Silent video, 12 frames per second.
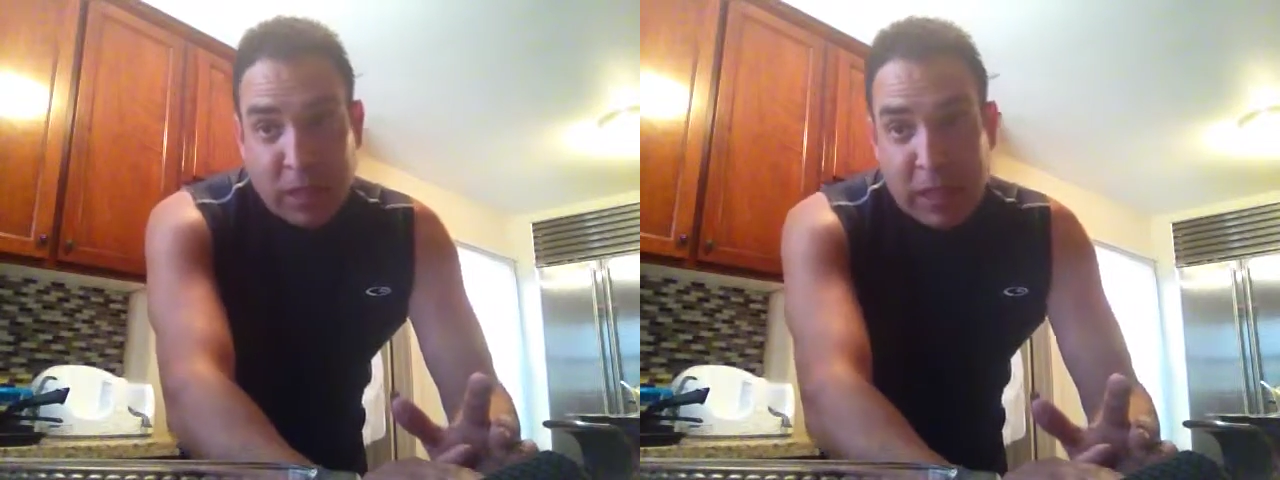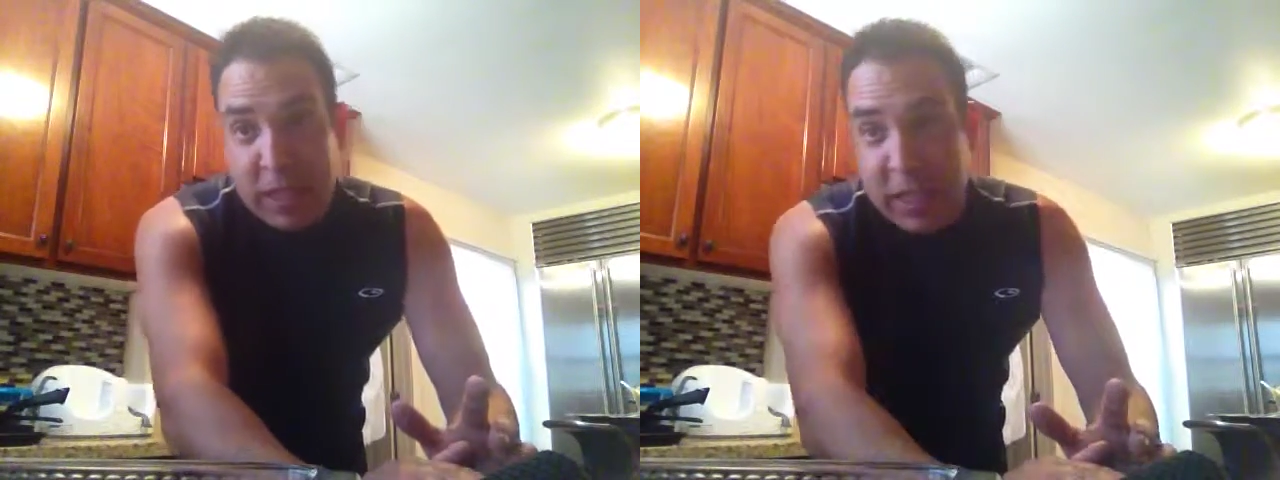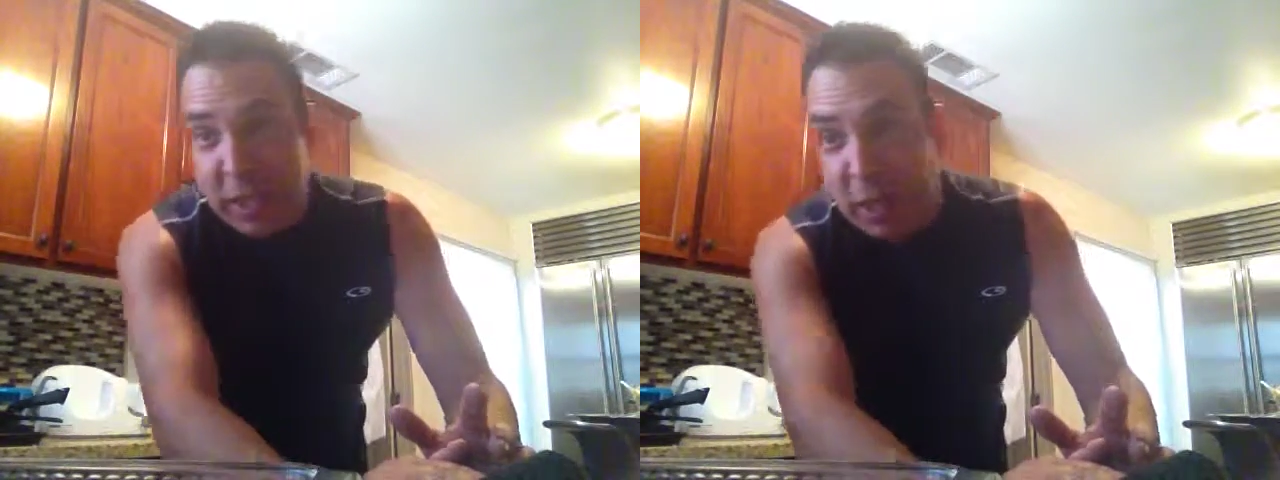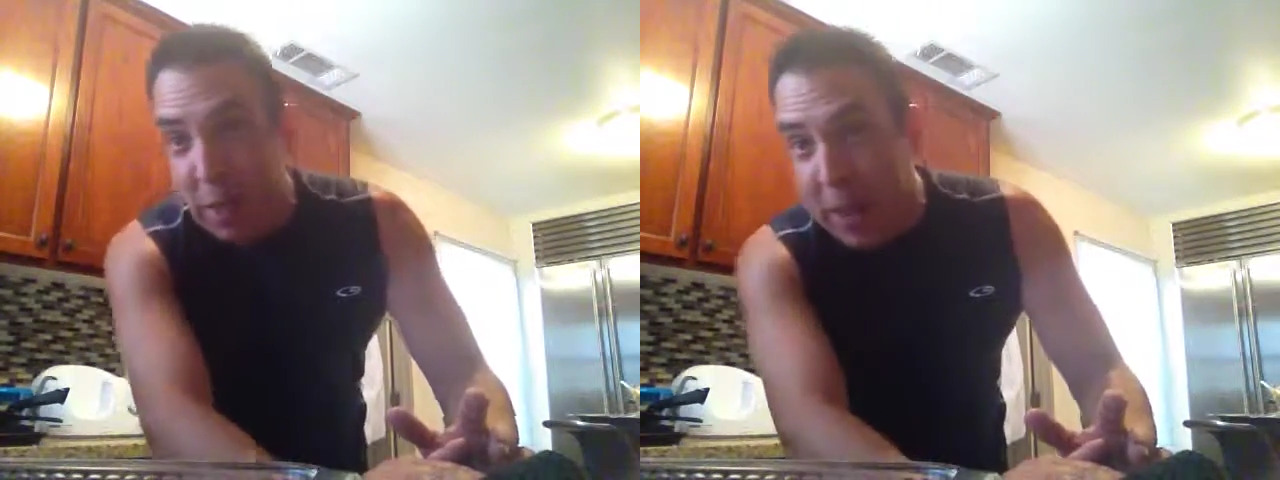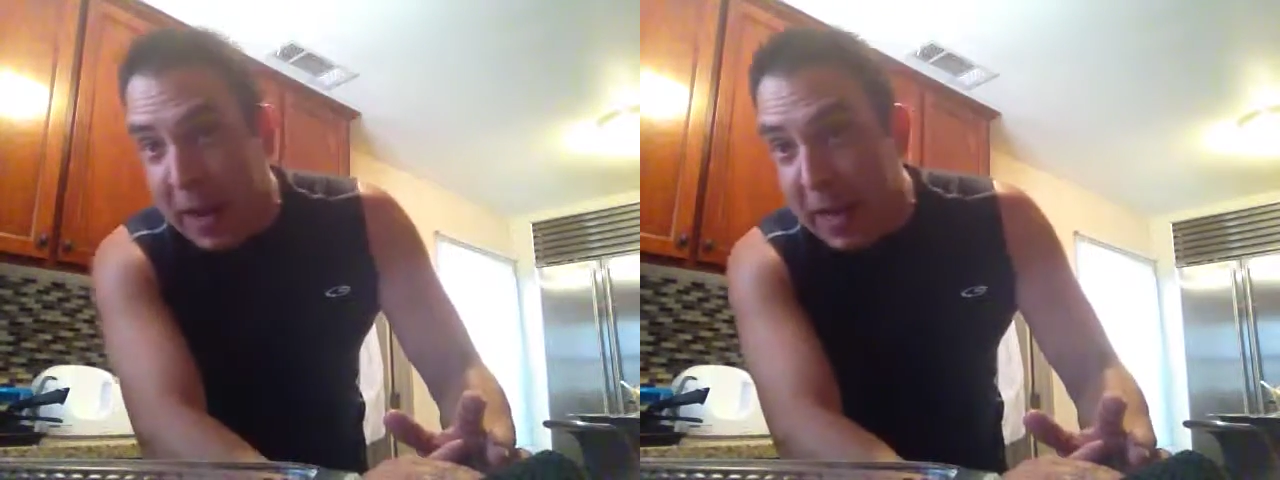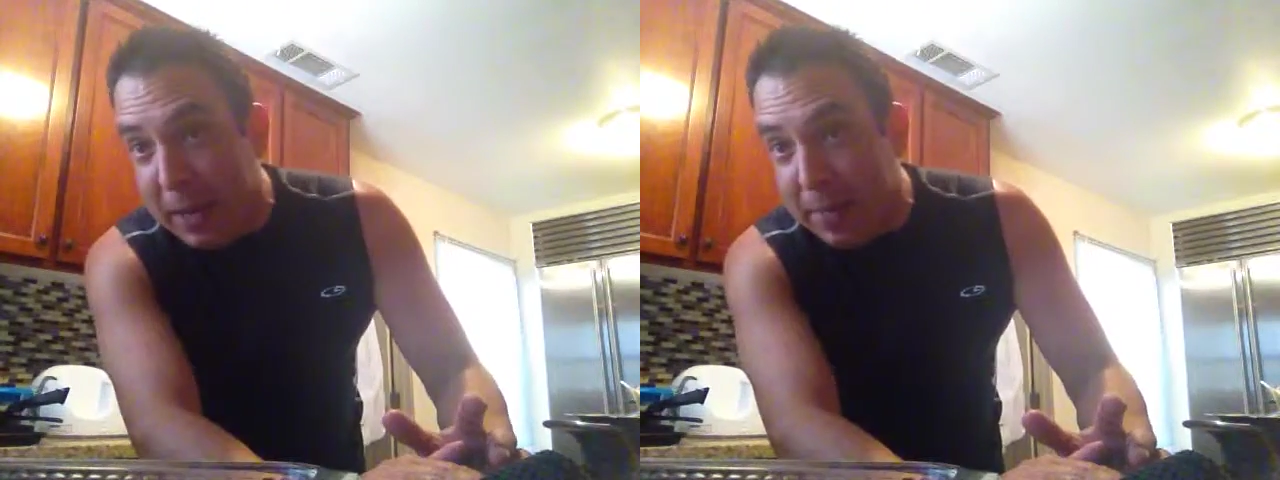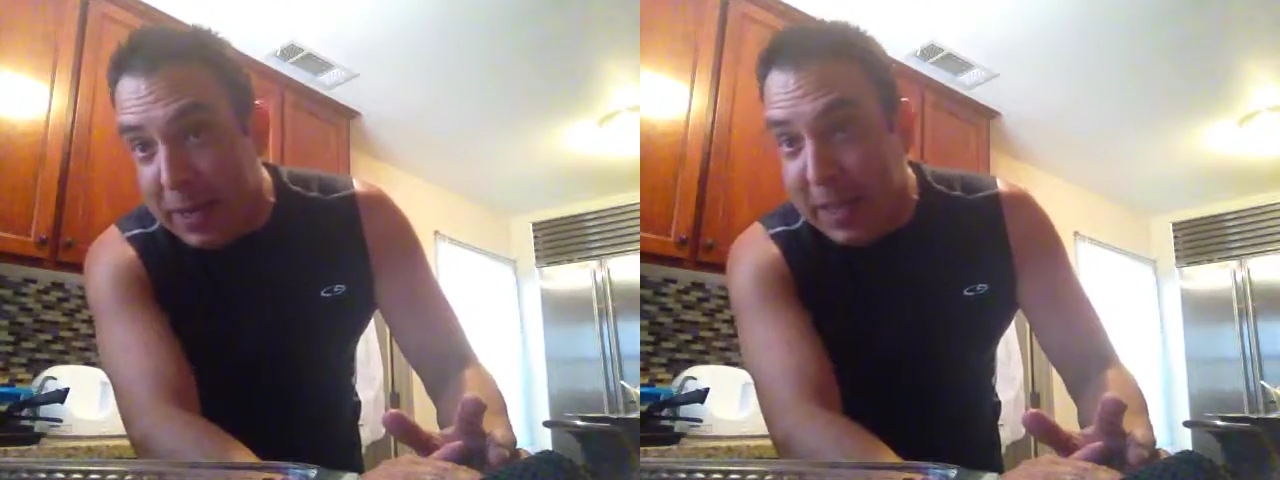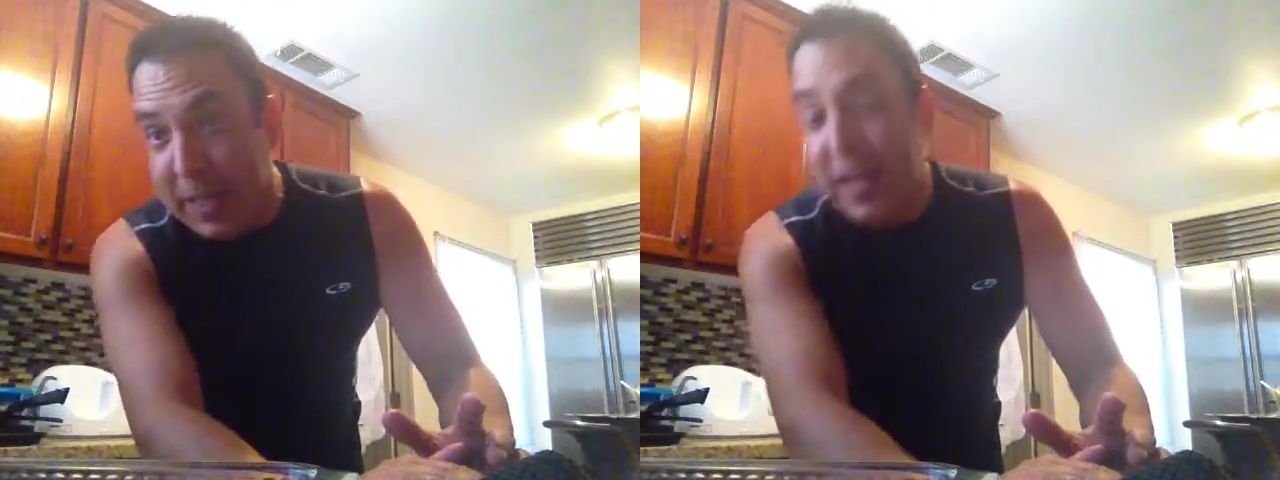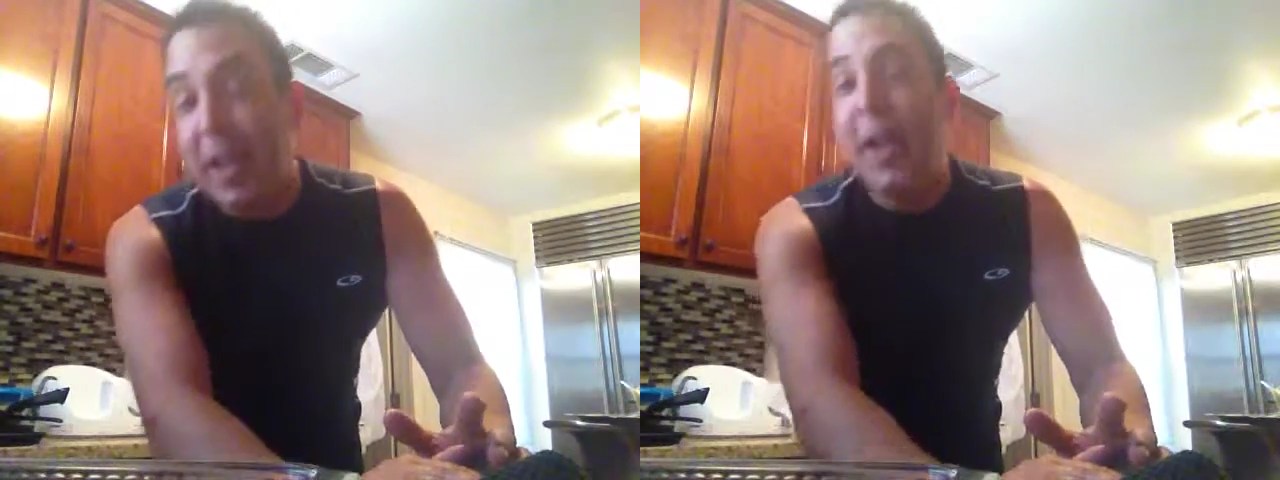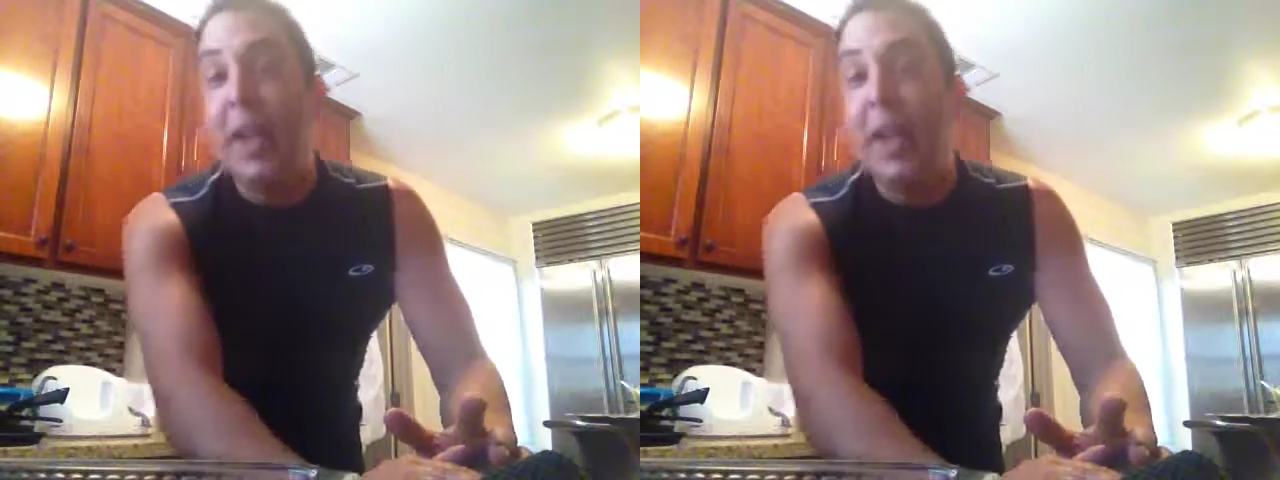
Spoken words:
then this may be